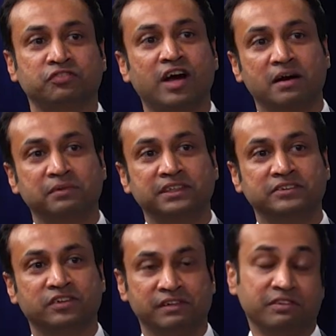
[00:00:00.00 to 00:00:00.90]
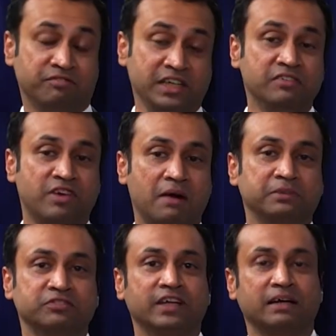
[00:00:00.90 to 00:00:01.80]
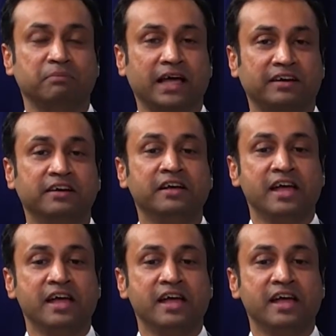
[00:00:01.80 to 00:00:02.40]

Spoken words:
farmers or even field farmers for that matter.